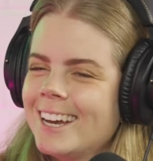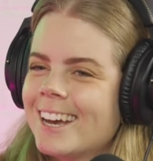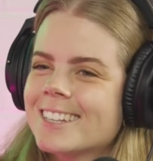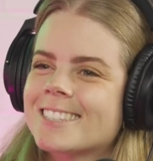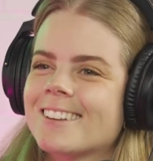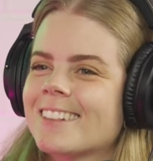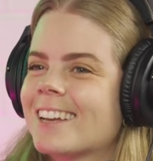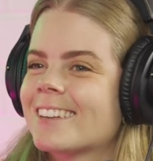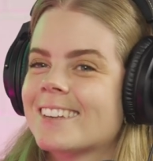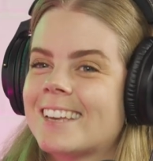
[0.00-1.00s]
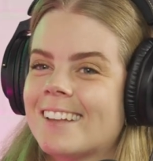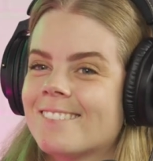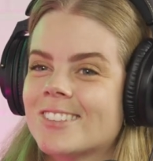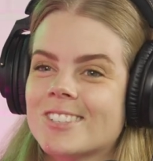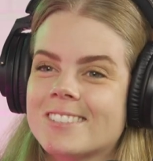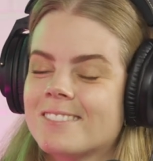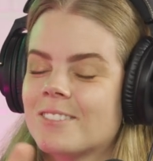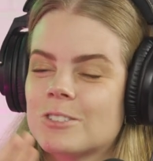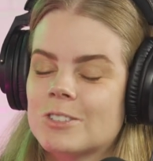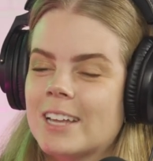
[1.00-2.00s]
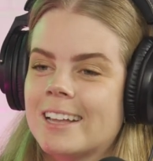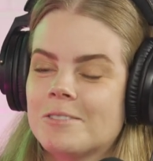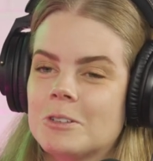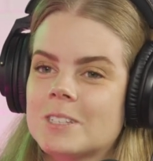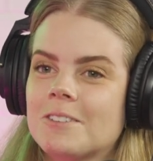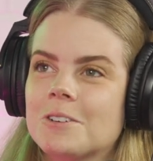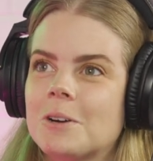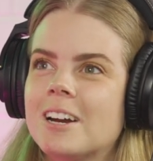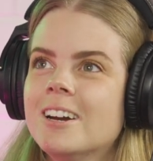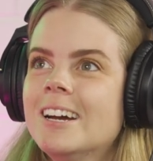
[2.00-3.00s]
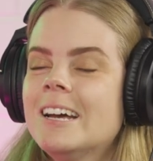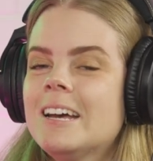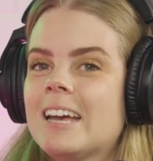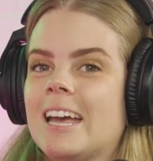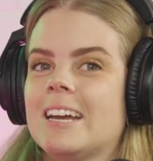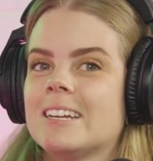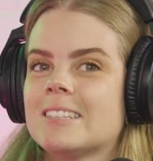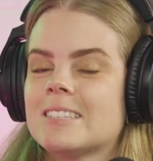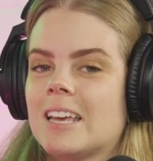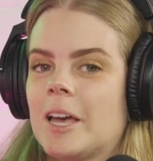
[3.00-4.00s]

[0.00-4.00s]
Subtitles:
Yeah, so like, again, there was just animals everywhere. And